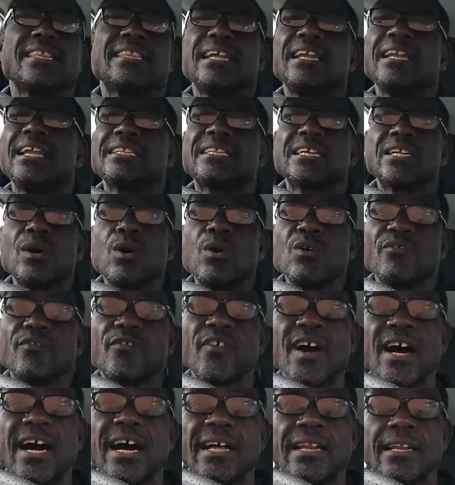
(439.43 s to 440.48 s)
get a lot of
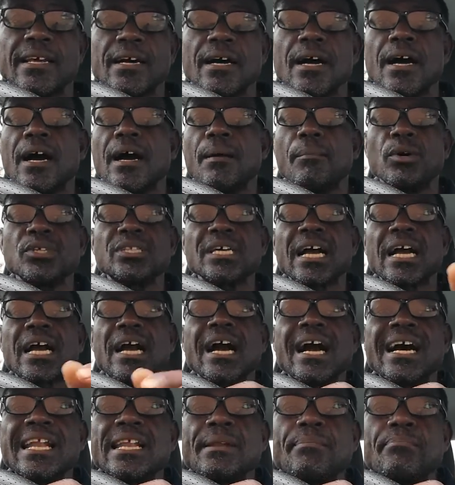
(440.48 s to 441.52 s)
downfall, but I
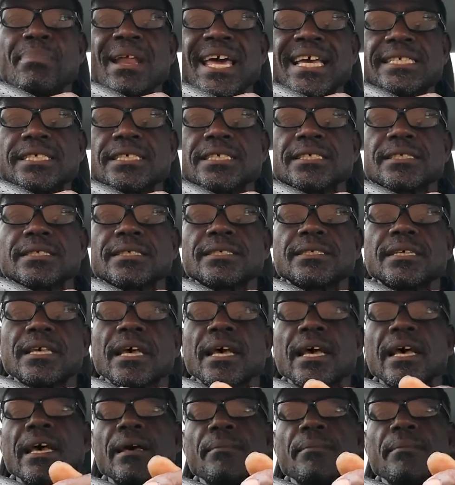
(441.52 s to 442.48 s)
call it best.